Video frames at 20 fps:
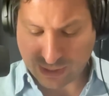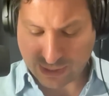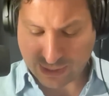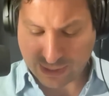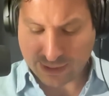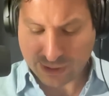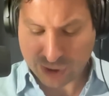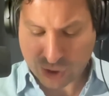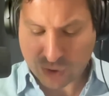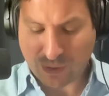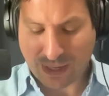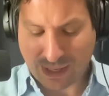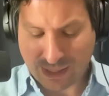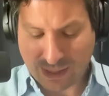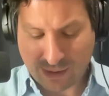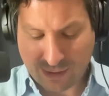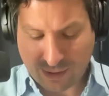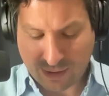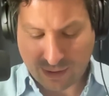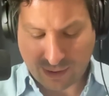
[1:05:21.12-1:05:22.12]
shrink
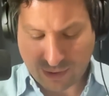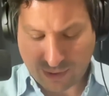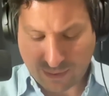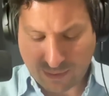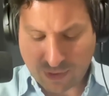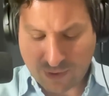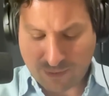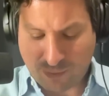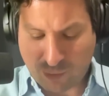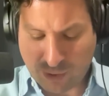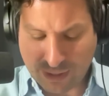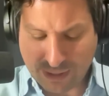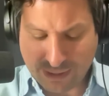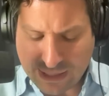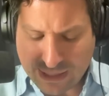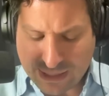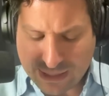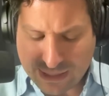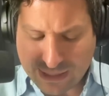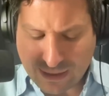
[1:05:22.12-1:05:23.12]
the point.
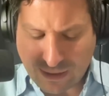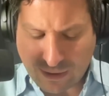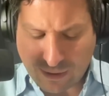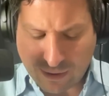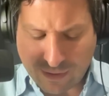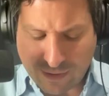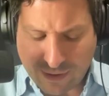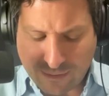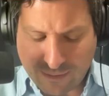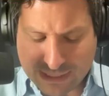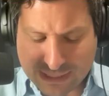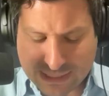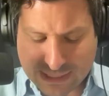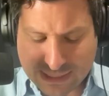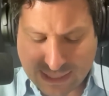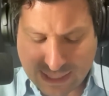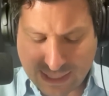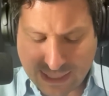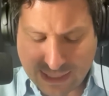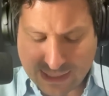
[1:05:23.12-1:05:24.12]
Are there
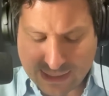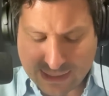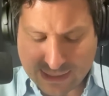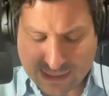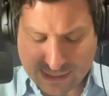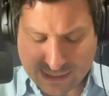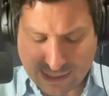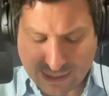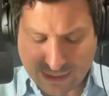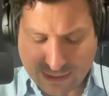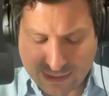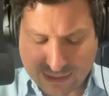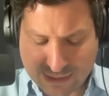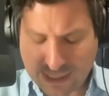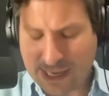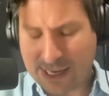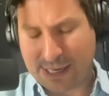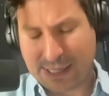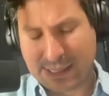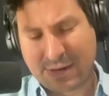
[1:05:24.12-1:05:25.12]
mistakes that the
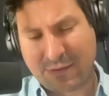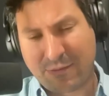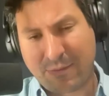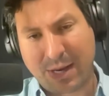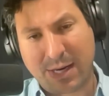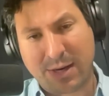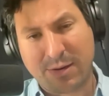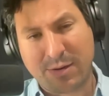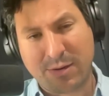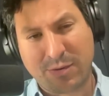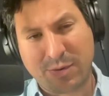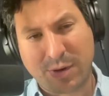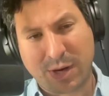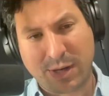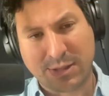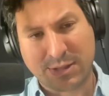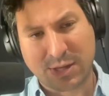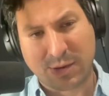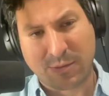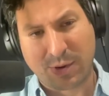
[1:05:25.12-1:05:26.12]
Zionists have made throughout
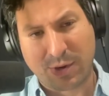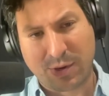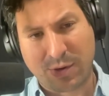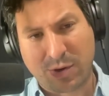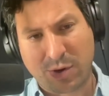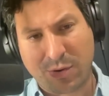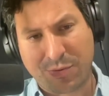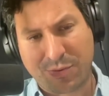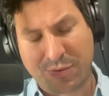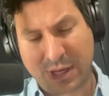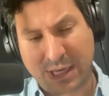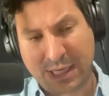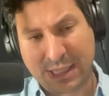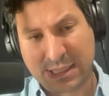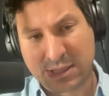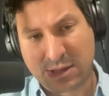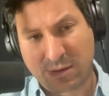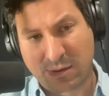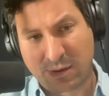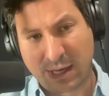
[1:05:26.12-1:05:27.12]
history? When you go through the
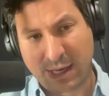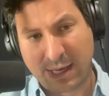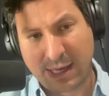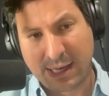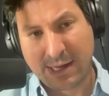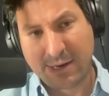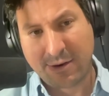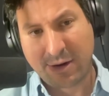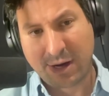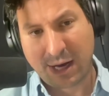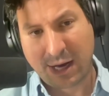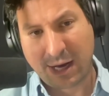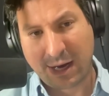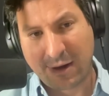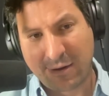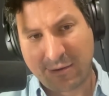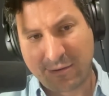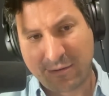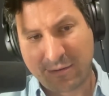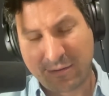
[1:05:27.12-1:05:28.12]
history of